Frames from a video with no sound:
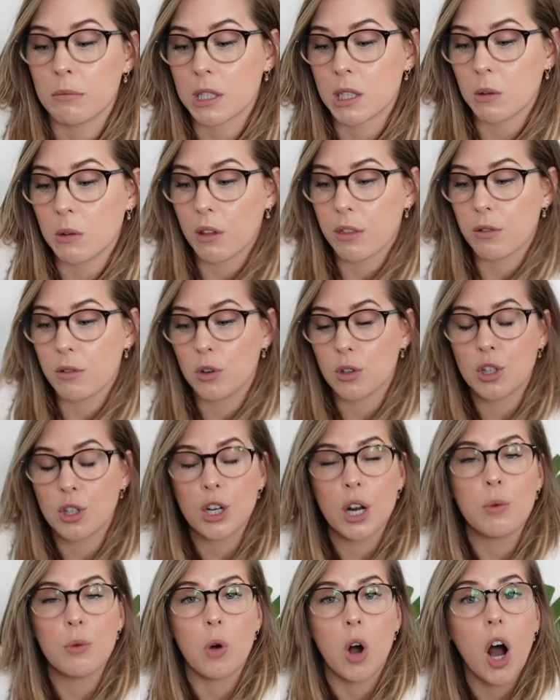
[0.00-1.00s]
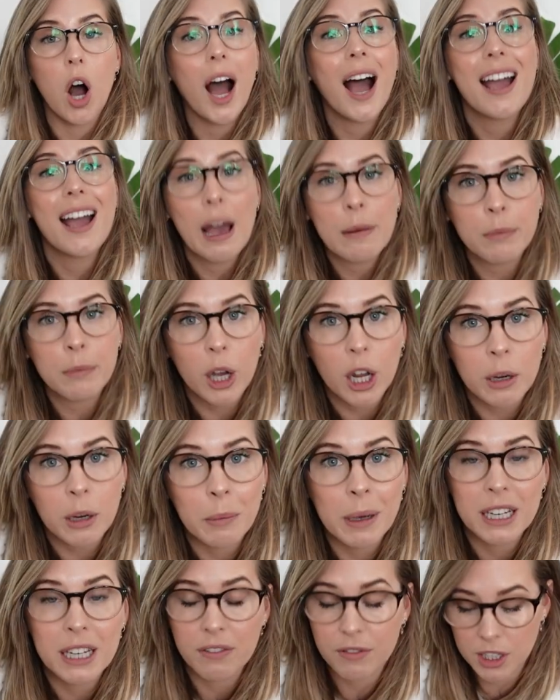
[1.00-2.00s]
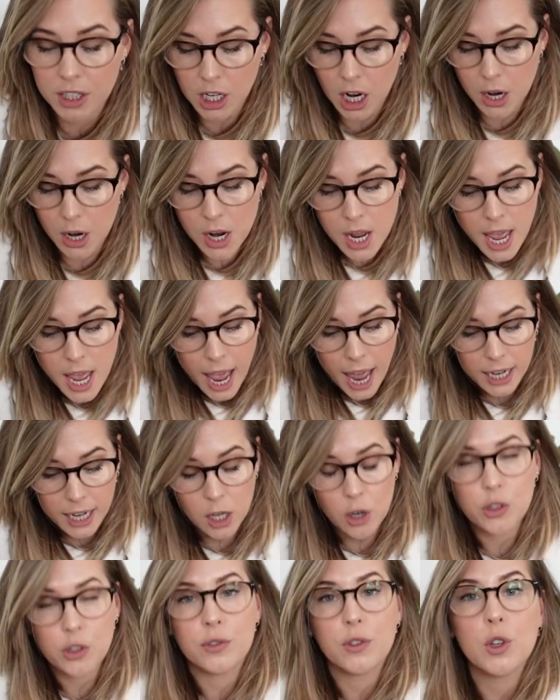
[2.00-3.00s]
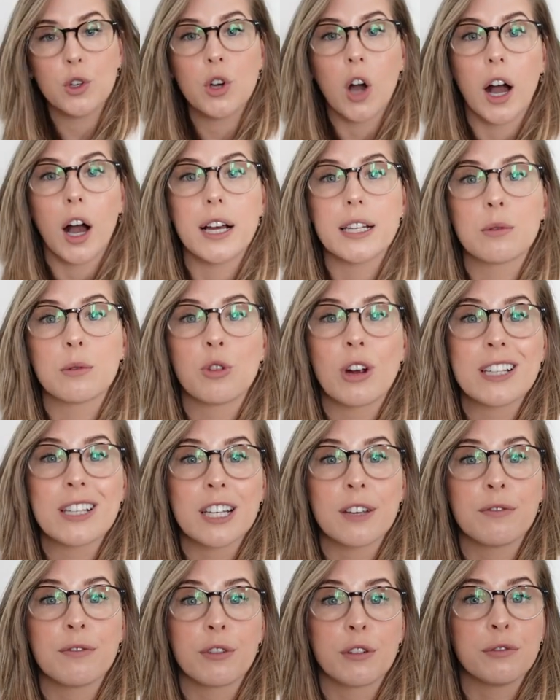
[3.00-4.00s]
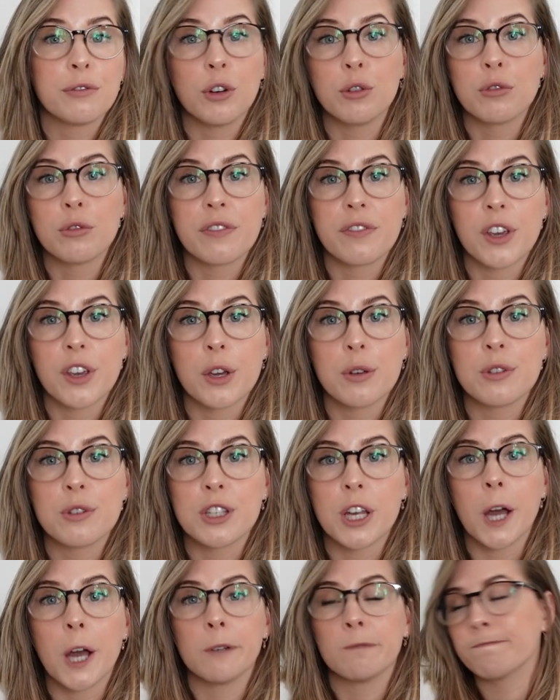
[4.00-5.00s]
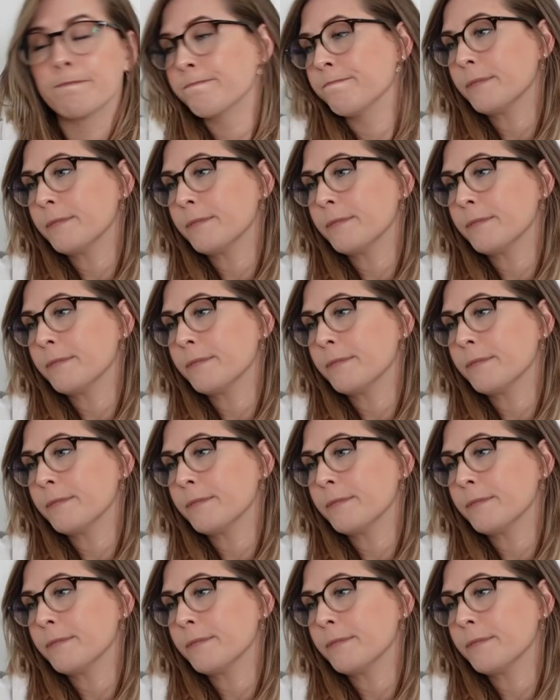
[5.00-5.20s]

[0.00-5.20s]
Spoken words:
So I thought, you know what, I am going to make a video, and loads of you guys were asking for a full review, so